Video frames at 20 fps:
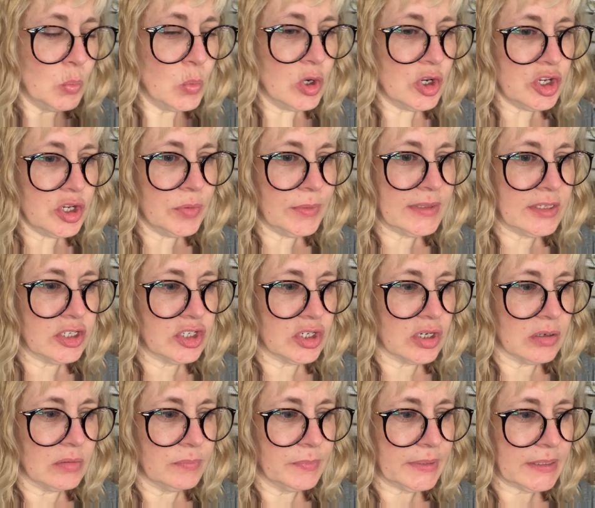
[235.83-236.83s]
want you in the
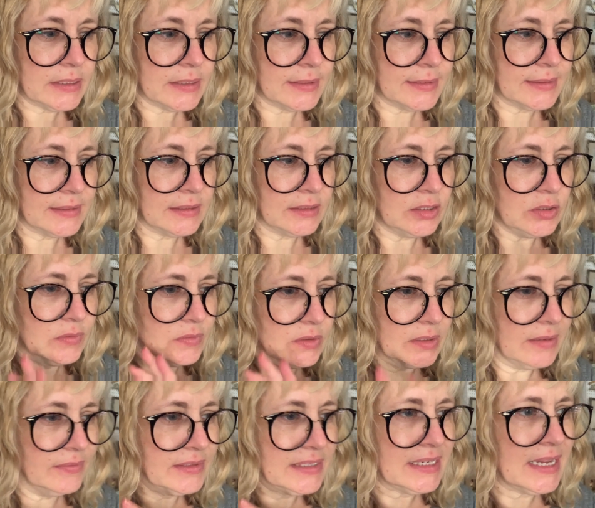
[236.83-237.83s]
shop because you've got to
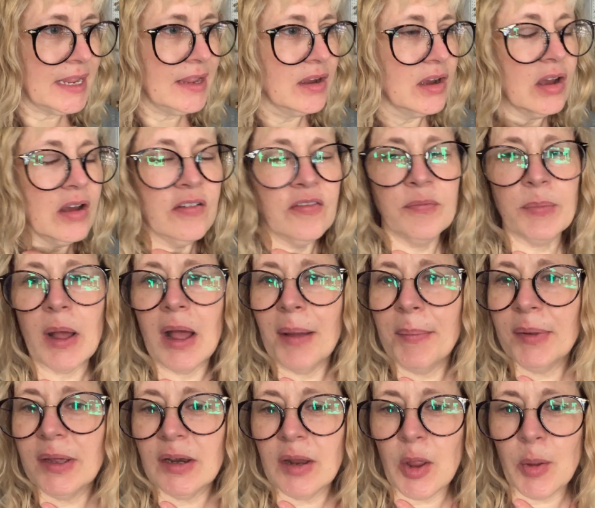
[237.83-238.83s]
have a day off, but
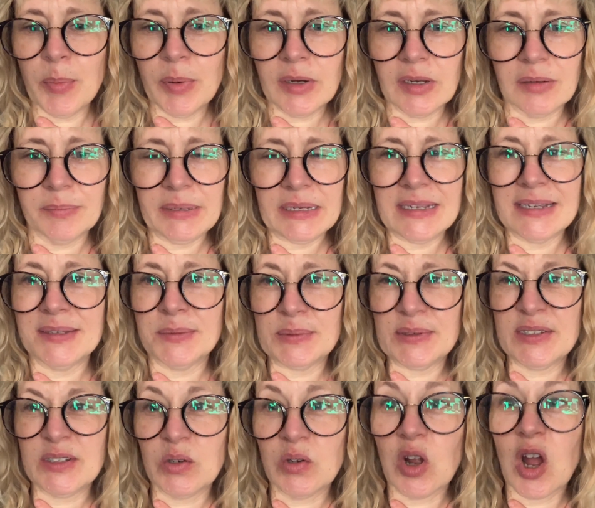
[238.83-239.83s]
I'm going to open up because we've
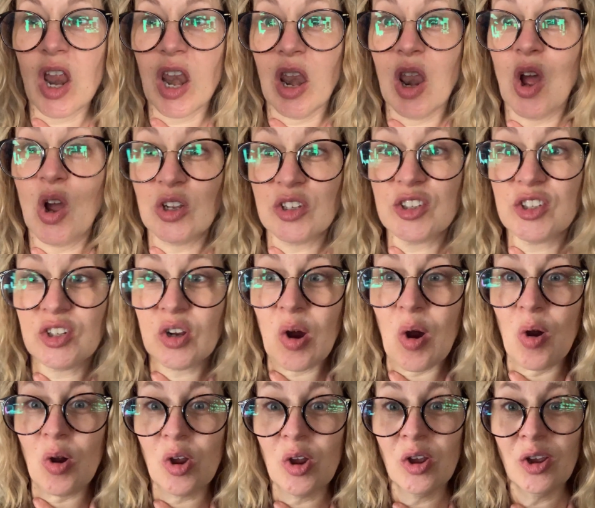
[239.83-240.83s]
still got a lot of
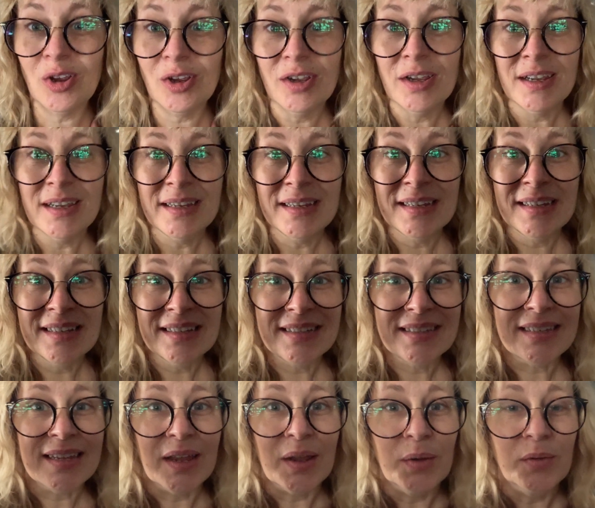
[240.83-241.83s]
stock.
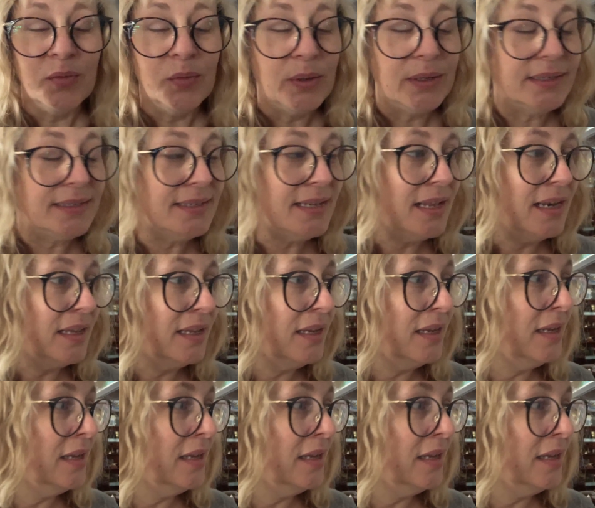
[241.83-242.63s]
So if we could sell a,